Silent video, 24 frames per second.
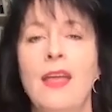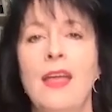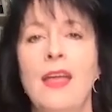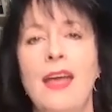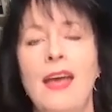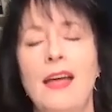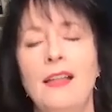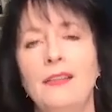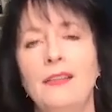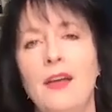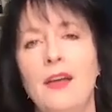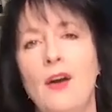
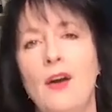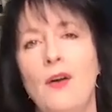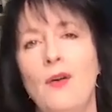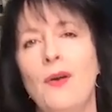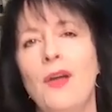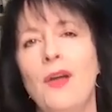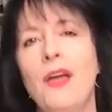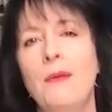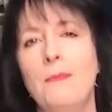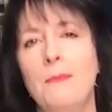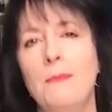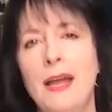Hello,
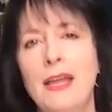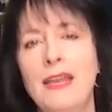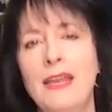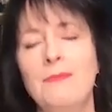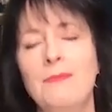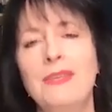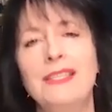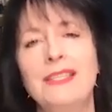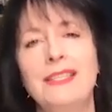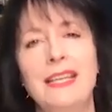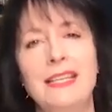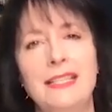my name
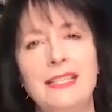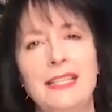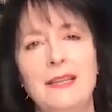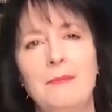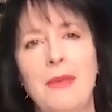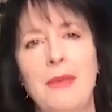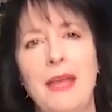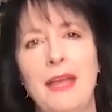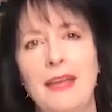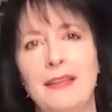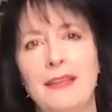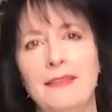is Nadine
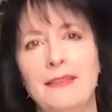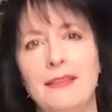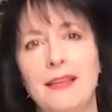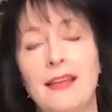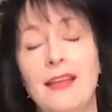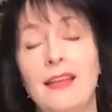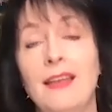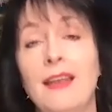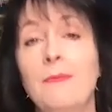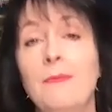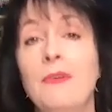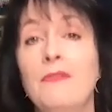Maenza,
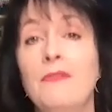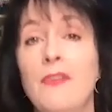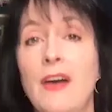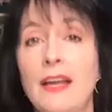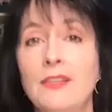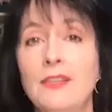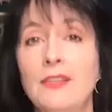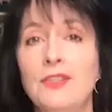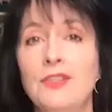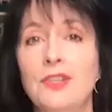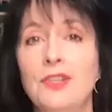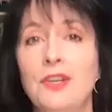and I'm a
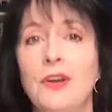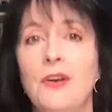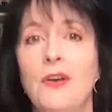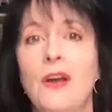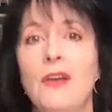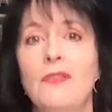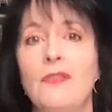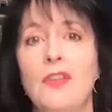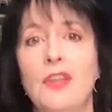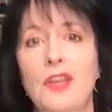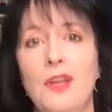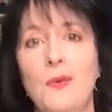vice chair
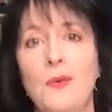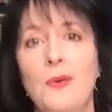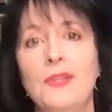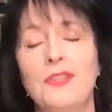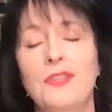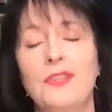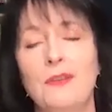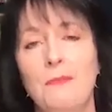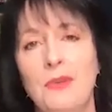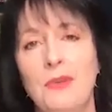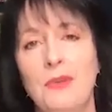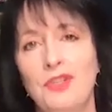on the U.S.
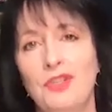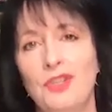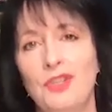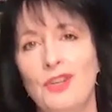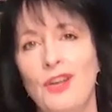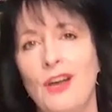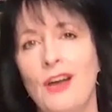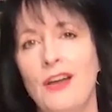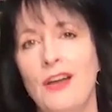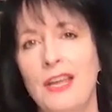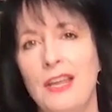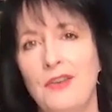Commission
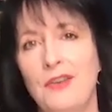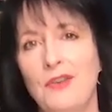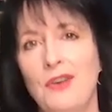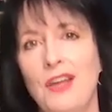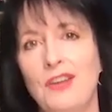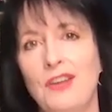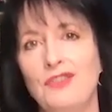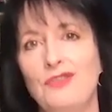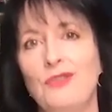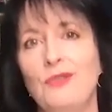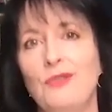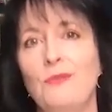on
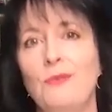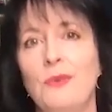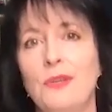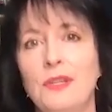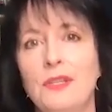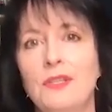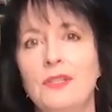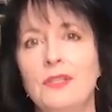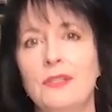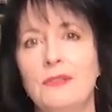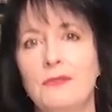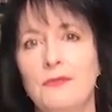International
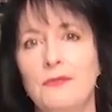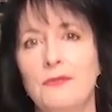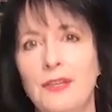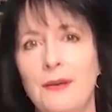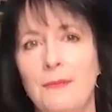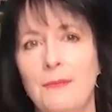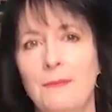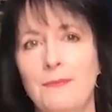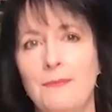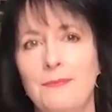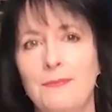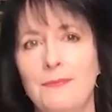Religious
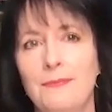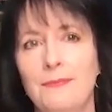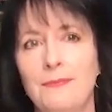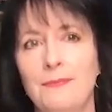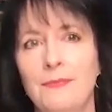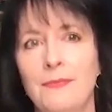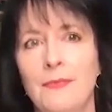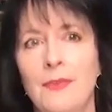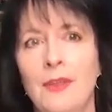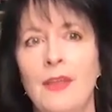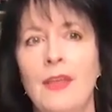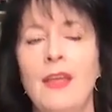Freedom.
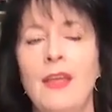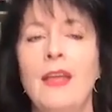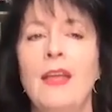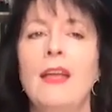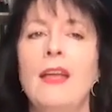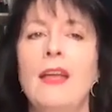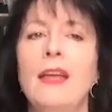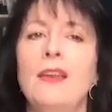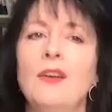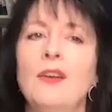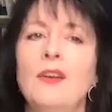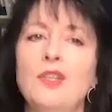
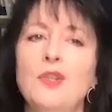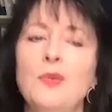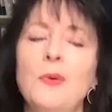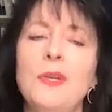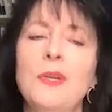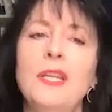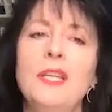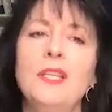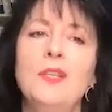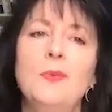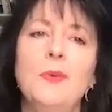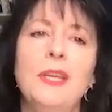In our
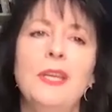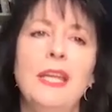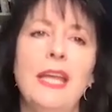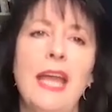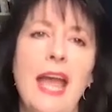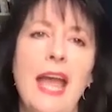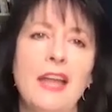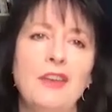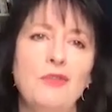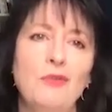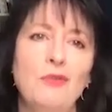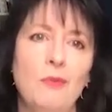2020
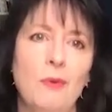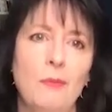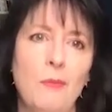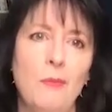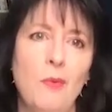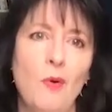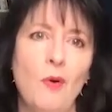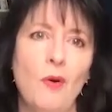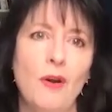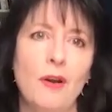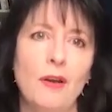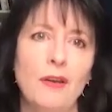annual
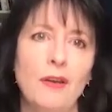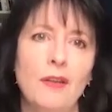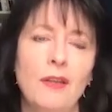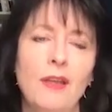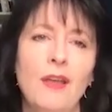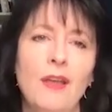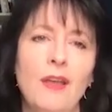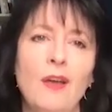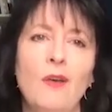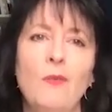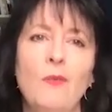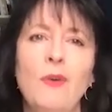report,
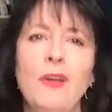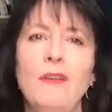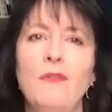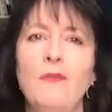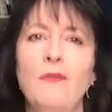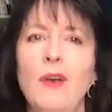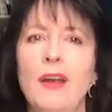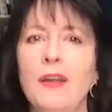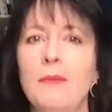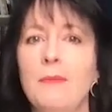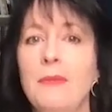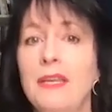we have
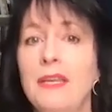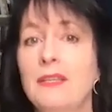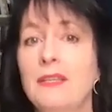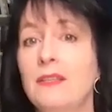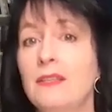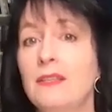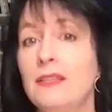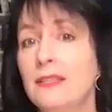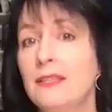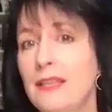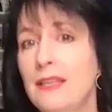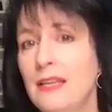recommended to
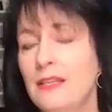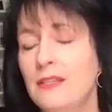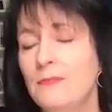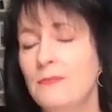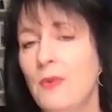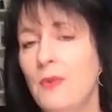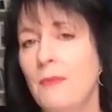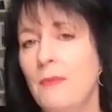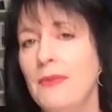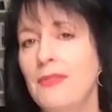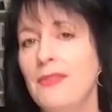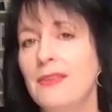the State
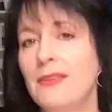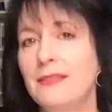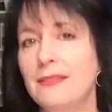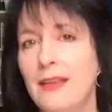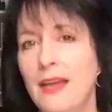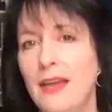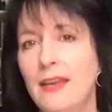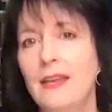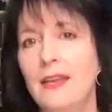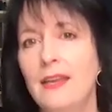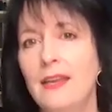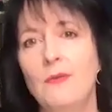Department that
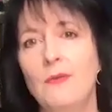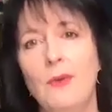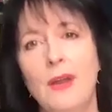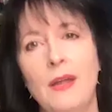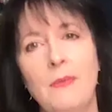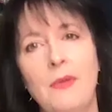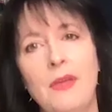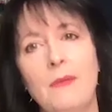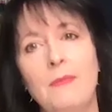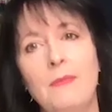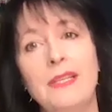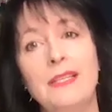Saudi
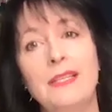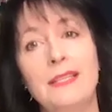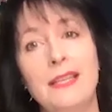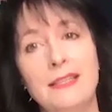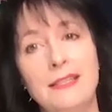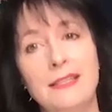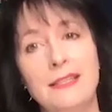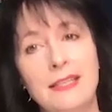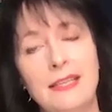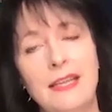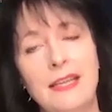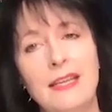Arabia be
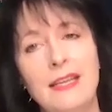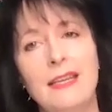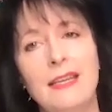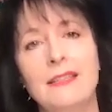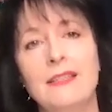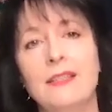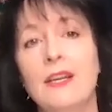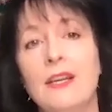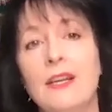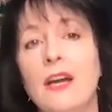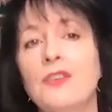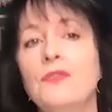designated as a
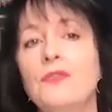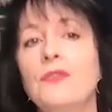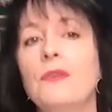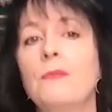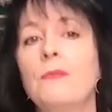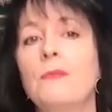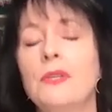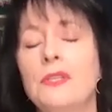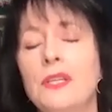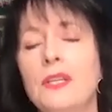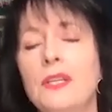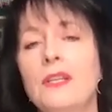country of
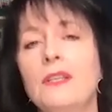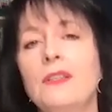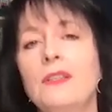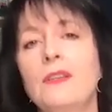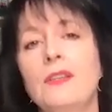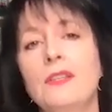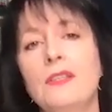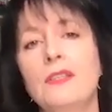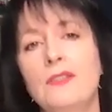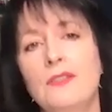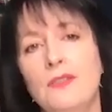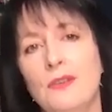particular
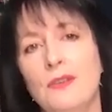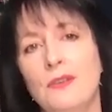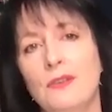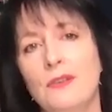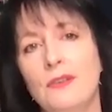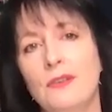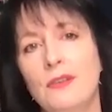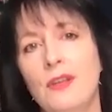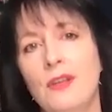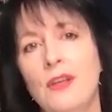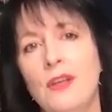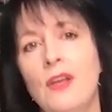
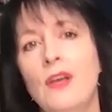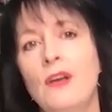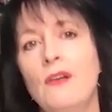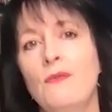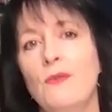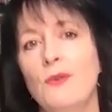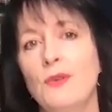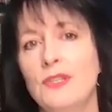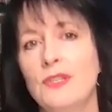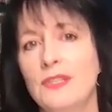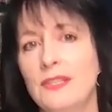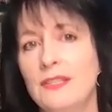concern for
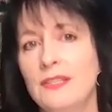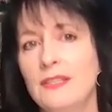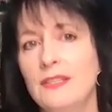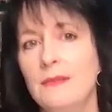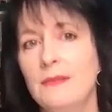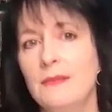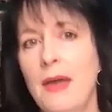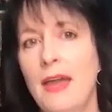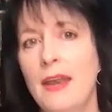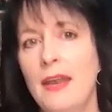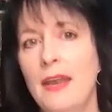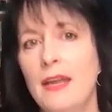its
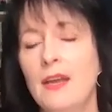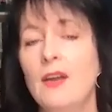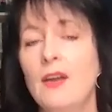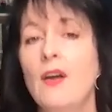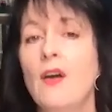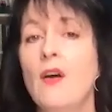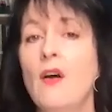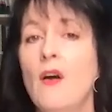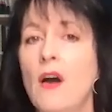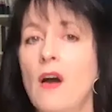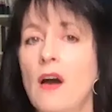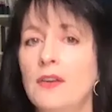systematic,
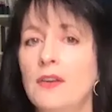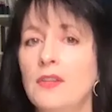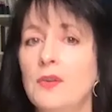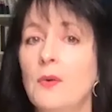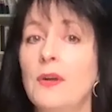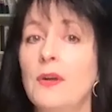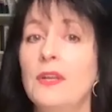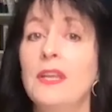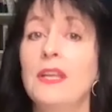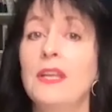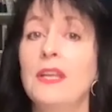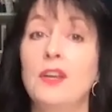
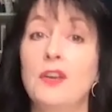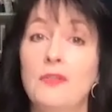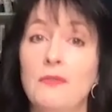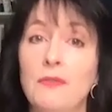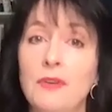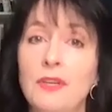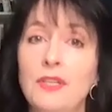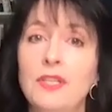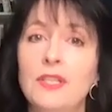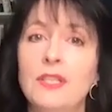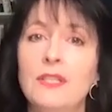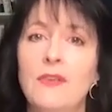ongoing and
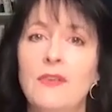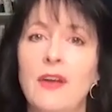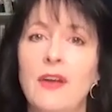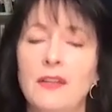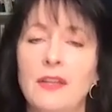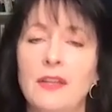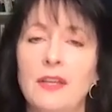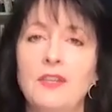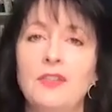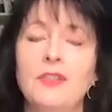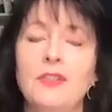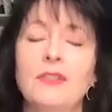egregious
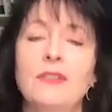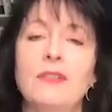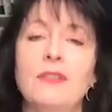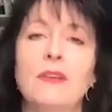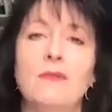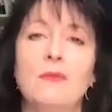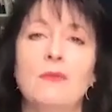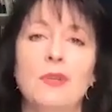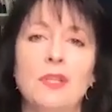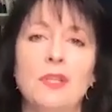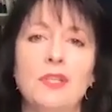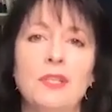violations of
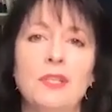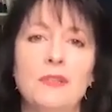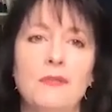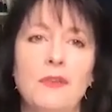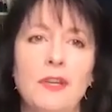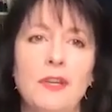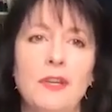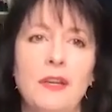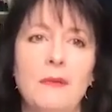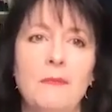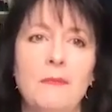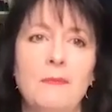religious
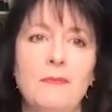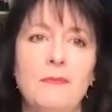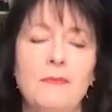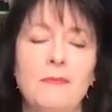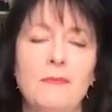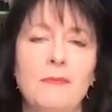freedom.